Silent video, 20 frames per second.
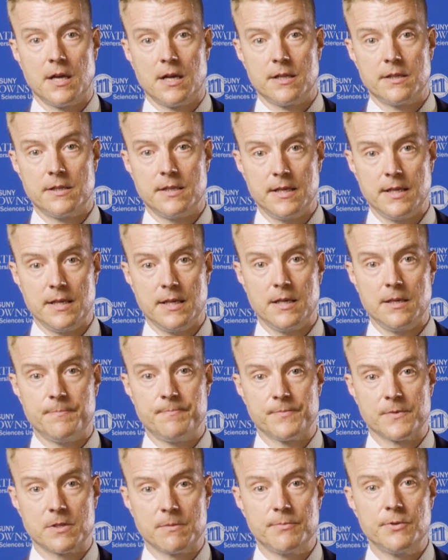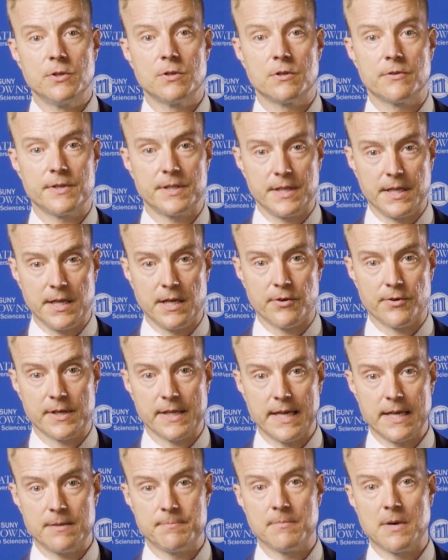the computer in the hearing
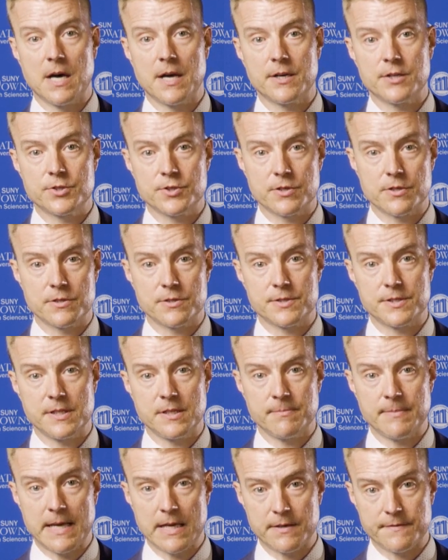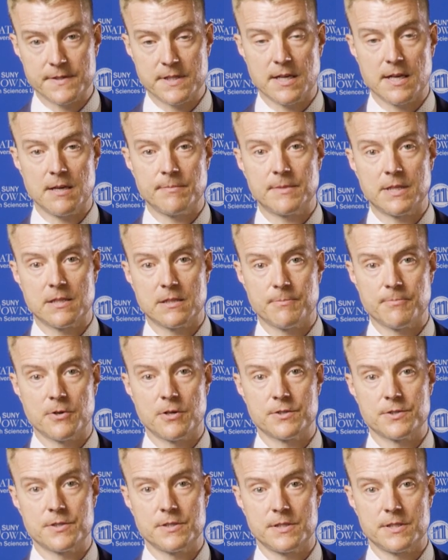aid monitors the amount of time that the
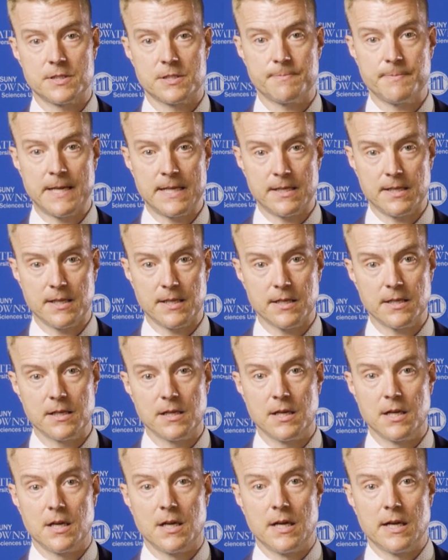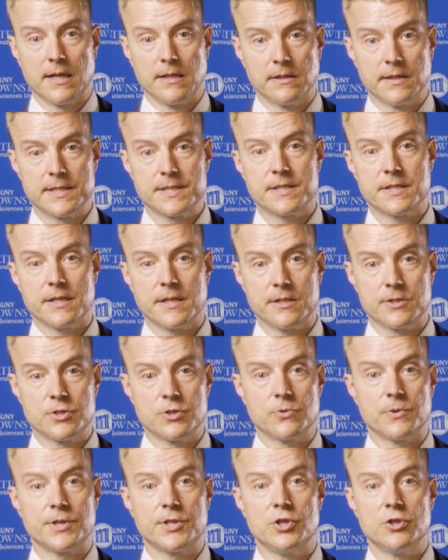person is spending listening
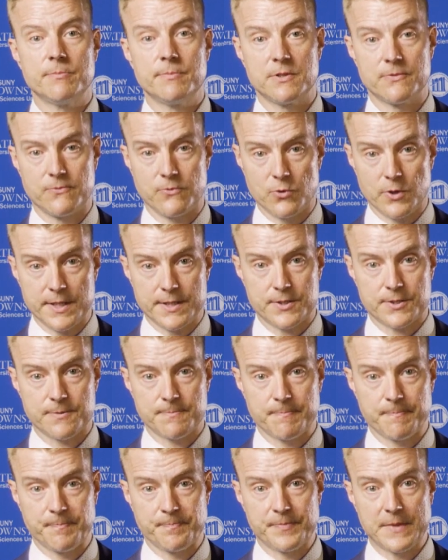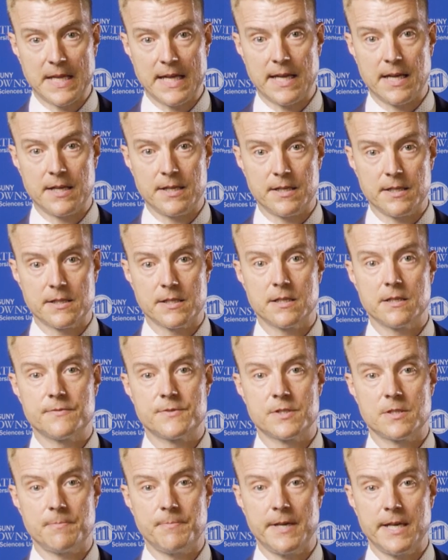to a human voice, and it
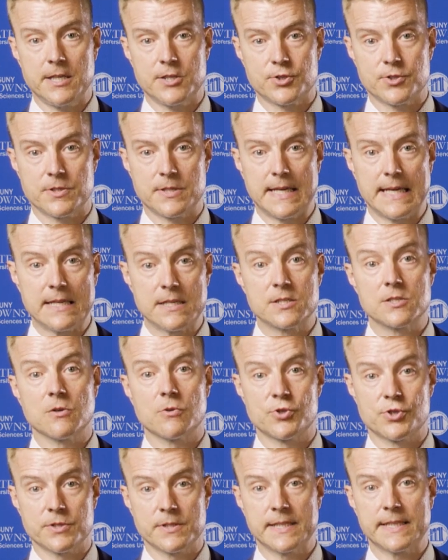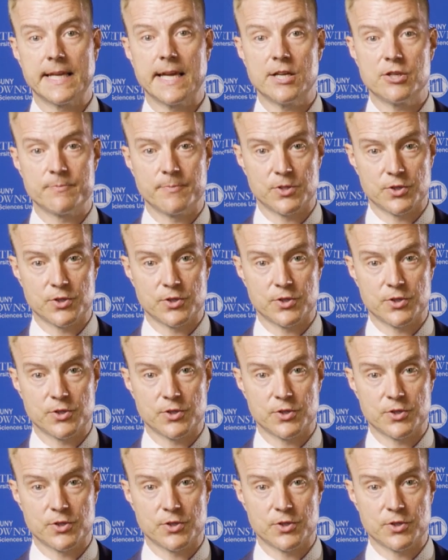gives the patient a social engagement